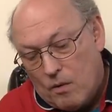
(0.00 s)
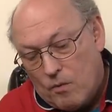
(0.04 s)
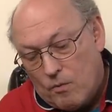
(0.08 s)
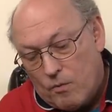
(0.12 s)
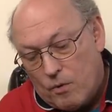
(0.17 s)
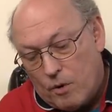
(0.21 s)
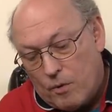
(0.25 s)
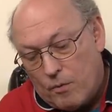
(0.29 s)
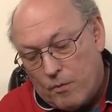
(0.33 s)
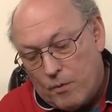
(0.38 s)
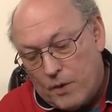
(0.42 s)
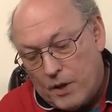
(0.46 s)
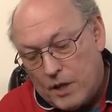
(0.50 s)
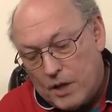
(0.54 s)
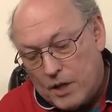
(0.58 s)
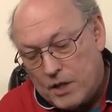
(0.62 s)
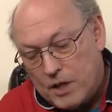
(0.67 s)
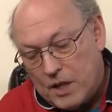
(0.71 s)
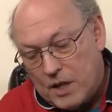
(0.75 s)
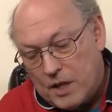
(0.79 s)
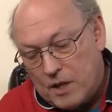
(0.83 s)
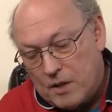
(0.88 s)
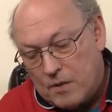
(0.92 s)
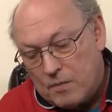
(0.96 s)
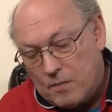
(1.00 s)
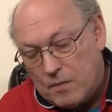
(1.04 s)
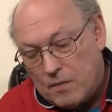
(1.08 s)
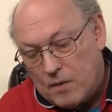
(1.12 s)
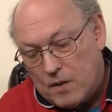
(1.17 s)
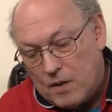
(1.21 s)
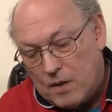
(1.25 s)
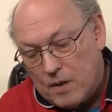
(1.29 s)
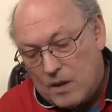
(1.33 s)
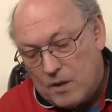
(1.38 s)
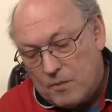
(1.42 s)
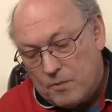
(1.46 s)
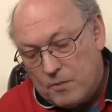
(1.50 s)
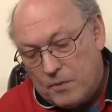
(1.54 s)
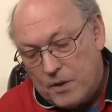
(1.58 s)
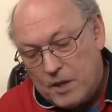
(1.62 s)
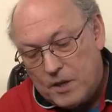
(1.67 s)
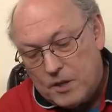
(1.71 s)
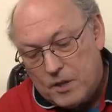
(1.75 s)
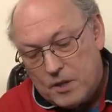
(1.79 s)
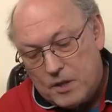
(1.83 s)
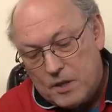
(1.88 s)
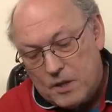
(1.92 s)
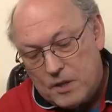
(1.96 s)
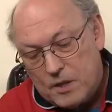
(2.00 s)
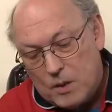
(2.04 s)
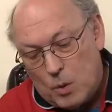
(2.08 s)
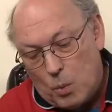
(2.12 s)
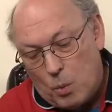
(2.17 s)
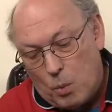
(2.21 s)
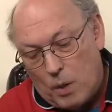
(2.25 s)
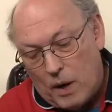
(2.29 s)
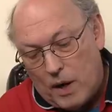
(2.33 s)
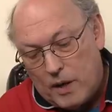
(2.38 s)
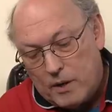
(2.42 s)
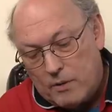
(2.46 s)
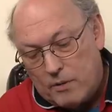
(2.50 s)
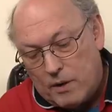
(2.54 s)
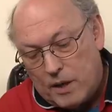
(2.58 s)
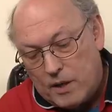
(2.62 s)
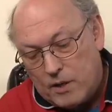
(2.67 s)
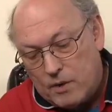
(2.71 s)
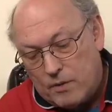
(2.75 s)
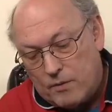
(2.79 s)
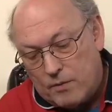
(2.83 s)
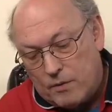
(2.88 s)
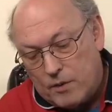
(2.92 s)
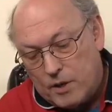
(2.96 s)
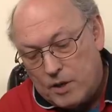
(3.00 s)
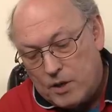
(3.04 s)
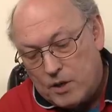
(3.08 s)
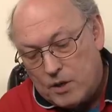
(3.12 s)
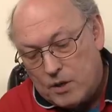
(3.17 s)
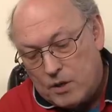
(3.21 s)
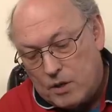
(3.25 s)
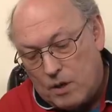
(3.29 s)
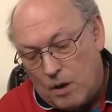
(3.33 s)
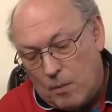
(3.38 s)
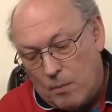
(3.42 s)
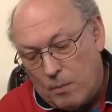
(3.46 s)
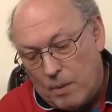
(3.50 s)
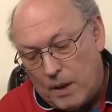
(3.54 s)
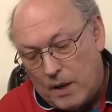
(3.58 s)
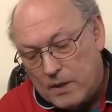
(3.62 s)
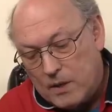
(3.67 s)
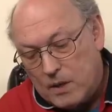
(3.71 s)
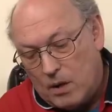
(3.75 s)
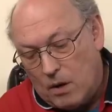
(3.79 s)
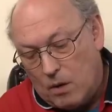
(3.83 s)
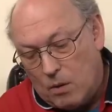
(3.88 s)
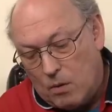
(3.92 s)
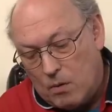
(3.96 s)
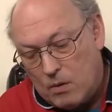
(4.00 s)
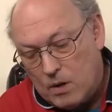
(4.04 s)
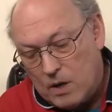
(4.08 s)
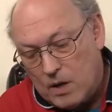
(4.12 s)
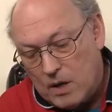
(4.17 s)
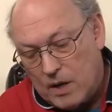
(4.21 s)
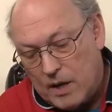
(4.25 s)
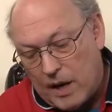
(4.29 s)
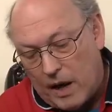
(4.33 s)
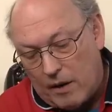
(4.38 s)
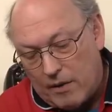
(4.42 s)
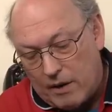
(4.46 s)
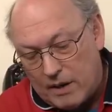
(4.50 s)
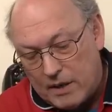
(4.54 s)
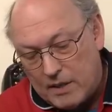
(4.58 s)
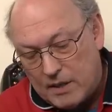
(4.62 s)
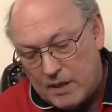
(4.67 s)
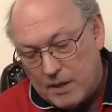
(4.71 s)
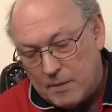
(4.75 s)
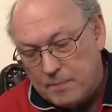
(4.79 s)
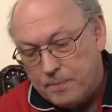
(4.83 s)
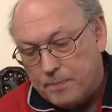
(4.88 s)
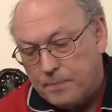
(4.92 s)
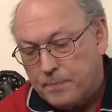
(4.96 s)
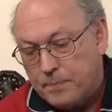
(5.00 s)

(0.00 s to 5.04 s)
For finishing, it features a wide range of rich, complex oak character.